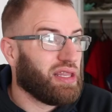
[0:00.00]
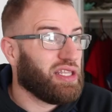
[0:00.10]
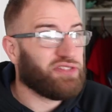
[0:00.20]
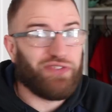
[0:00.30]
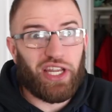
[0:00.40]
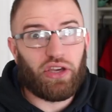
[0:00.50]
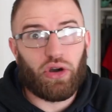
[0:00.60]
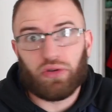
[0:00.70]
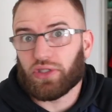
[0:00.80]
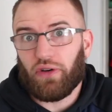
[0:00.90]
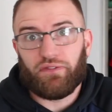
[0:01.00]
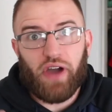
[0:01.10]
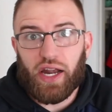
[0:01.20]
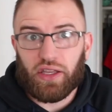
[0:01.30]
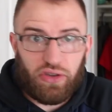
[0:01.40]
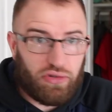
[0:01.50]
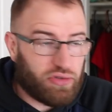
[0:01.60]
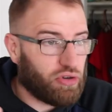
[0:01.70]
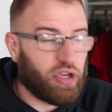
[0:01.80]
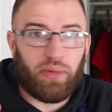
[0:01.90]
This video was all fine and cute, and
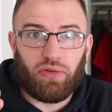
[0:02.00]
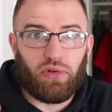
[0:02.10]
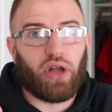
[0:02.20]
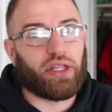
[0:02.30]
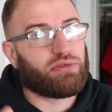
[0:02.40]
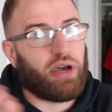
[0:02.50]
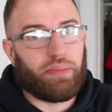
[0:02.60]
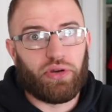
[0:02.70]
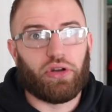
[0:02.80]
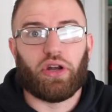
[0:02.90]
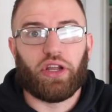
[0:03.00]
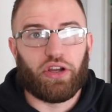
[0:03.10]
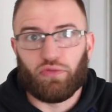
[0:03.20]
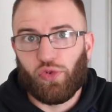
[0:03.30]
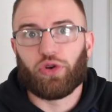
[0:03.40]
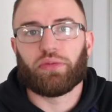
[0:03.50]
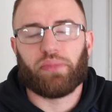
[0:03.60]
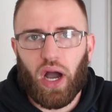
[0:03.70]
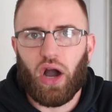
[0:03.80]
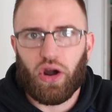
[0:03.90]
don't get me wrong, that's why I put it on here. It warmed
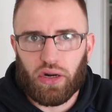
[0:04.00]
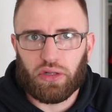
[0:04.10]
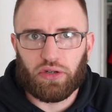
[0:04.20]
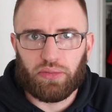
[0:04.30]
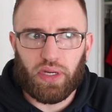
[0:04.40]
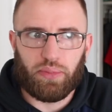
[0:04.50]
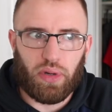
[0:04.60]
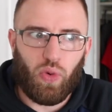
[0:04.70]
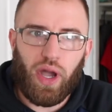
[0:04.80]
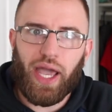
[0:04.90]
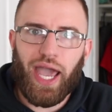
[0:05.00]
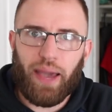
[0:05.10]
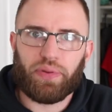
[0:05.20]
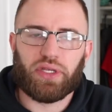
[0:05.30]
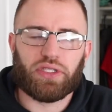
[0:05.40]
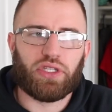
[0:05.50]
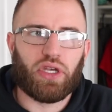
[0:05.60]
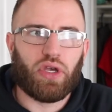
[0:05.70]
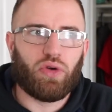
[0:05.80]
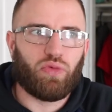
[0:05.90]
my heart a little bit, but what happens
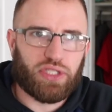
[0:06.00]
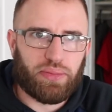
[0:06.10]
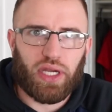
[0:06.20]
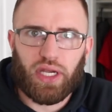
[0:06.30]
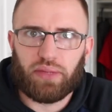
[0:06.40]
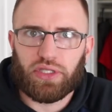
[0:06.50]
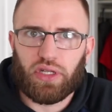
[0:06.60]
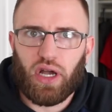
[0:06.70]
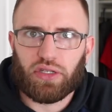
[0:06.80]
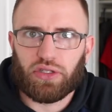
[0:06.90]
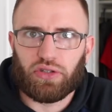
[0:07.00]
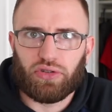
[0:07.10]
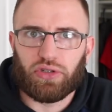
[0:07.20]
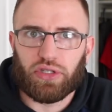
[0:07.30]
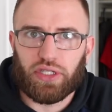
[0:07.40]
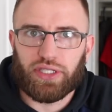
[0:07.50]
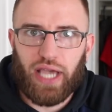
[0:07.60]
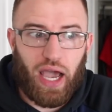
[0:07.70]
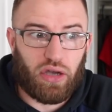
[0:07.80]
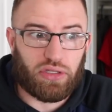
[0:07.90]
when somebody comes and knocks on the door of this
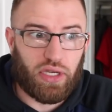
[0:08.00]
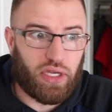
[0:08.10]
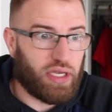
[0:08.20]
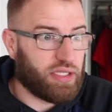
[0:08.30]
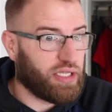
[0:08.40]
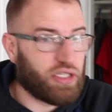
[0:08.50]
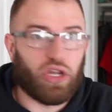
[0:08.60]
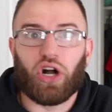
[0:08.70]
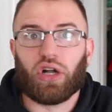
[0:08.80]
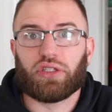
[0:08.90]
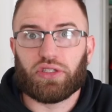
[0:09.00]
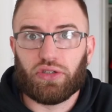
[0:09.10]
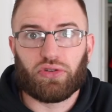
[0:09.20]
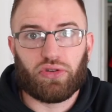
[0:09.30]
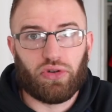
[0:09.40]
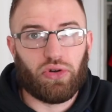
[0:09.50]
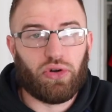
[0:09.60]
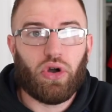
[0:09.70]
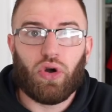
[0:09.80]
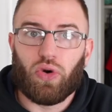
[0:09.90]
house? Is that dog still
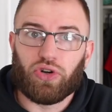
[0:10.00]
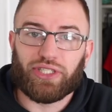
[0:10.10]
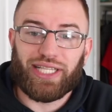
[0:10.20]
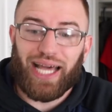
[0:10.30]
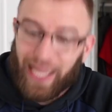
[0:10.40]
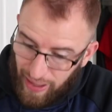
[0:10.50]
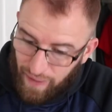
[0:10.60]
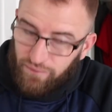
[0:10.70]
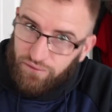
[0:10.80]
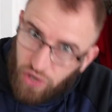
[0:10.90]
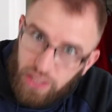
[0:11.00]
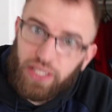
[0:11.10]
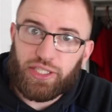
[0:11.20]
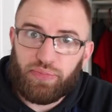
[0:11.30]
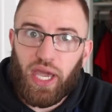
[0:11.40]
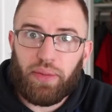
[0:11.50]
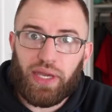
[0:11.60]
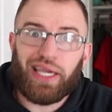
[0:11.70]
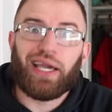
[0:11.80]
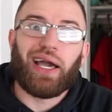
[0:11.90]
cool, or is he like, fuck this
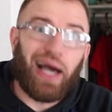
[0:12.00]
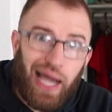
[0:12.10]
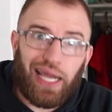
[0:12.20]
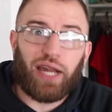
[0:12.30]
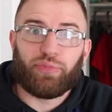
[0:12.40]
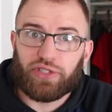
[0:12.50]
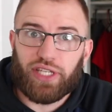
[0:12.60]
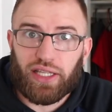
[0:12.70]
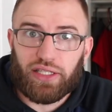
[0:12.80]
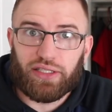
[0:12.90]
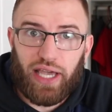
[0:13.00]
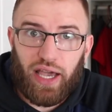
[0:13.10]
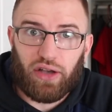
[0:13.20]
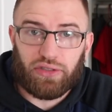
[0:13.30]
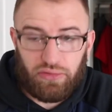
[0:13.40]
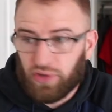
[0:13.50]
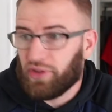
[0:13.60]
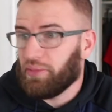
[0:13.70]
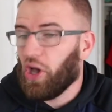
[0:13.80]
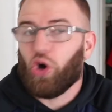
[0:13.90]
baby, I gotta protect this house? What if
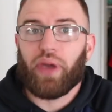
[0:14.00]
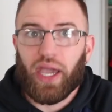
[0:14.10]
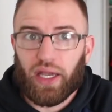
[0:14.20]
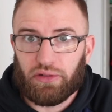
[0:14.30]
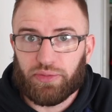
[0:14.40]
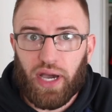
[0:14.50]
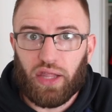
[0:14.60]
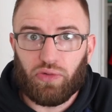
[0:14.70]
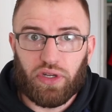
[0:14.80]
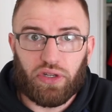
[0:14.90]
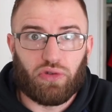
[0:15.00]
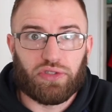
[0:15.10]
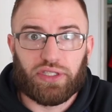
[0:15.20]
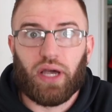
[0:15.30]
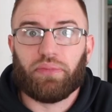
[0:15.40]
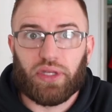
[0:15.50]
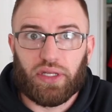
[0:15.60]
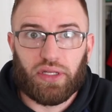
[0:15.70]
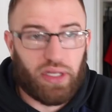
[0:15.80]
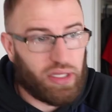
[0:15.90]
the mailman comes by the window?
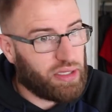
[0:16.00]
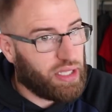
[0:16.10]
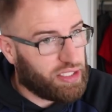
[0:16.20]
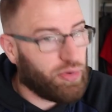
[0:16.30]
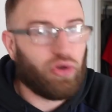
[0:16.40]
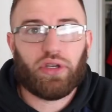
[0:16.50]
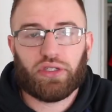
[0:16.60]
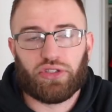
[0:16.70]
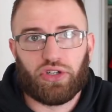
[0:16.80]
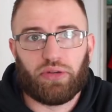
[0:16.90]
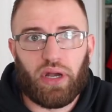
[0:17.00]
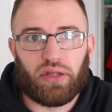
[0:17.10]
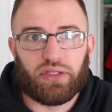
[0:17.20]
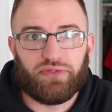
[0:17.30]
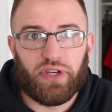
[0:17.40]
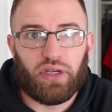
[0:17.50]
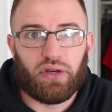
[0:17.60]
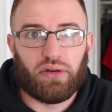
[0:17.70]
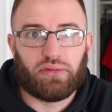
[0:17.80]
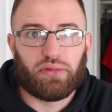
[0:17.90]
Something. That's my only concern about this
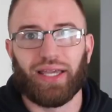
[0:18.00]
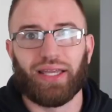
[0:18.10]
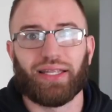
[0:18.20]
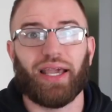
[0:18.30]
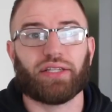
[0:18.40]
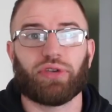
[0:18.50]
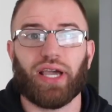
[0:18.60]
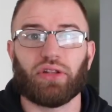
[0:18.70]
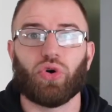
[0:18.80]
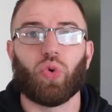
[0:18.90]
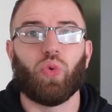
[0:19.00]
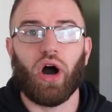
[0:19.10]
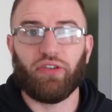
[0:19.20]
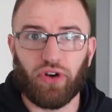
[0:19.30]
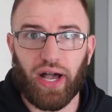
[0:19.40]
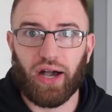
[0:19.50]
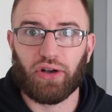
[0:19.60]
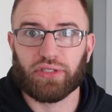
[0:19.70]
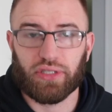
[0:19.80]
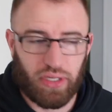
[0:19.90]
video. Next, we got a little Waffle
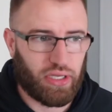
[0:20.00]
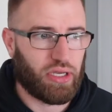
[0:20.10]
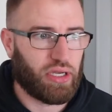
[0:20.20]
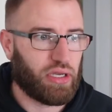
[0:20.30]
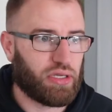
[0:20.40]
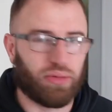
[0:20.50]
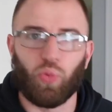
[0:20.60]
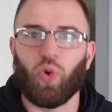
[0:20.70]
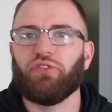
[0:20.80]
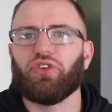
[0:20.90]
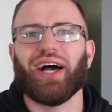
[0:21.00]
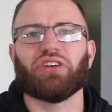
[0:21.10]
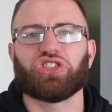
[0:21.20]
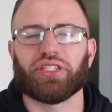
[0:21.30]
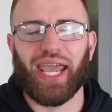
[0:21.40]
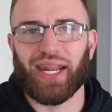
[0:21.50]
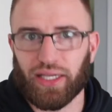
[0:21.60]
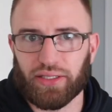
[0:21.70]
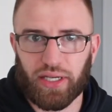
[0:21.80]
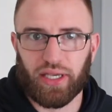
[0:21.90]
House, some Waffle House
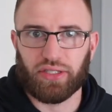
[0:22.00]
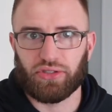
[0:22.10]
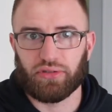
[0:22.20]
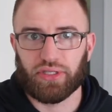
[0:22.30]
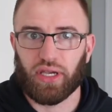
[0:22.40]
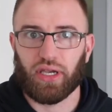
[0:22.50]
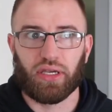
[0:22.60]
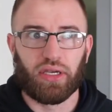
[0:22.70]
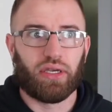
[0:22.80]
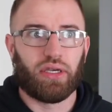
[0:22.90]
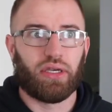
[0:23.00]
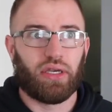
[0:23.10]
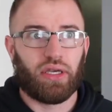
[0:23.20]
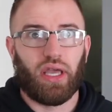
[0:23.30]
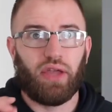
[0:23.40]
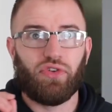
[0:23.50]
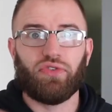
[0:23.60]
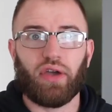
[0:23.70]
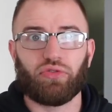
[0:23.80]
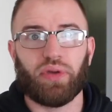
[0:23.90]
shenanigans, I guess you would say. If you've
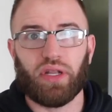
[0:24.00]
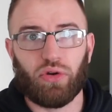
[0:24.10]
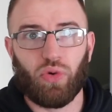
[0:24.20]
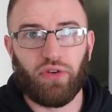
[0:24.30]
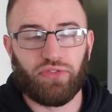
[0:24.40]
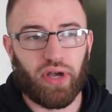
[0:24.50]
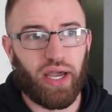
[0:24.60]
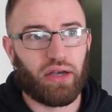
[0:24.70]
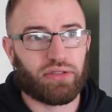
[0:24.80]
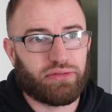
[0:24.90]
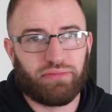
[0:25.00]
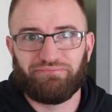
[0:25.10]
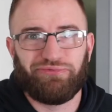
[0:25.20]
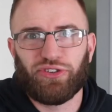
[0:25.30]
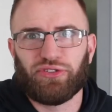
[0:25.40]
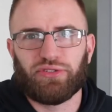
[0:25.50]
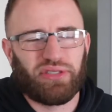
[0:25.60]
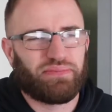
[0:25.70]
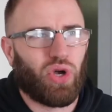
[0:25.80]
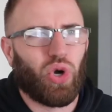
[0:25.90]
ever been to a Waffle House,
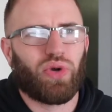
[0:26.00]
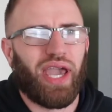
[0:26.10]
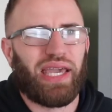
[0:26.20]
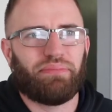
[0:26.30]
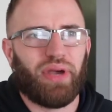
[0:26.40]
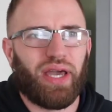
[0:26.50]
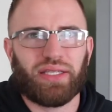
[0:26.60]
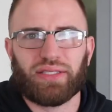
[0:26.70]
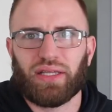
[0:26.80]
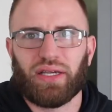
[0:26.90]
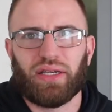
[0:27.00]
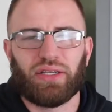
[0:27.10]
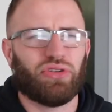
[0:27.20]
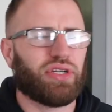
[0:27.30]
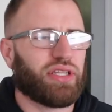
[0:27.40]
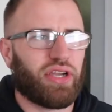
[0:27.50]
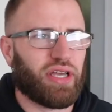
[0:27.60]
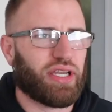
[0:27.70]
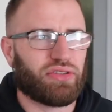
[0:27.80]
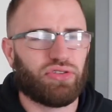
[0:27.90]
food's okay at best. You're only in there
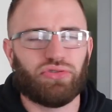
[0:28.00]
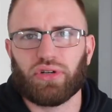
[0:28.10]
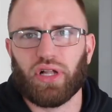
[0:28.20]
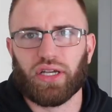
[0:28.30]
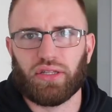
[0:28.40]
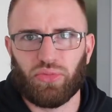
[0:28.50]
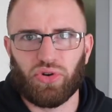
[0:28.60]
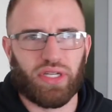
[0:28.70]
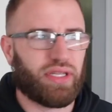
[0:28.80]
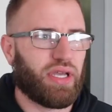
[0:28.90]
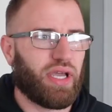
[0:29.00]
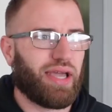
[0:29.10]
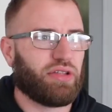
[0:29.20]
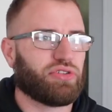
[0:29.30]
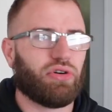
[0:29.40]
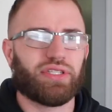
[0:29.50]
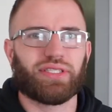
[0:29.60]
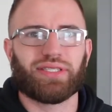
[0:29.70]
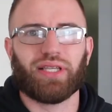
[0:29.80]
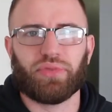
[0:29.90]
like 2 o'clock in the morning, and there's always
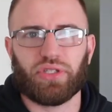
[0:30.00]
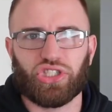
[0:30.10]
something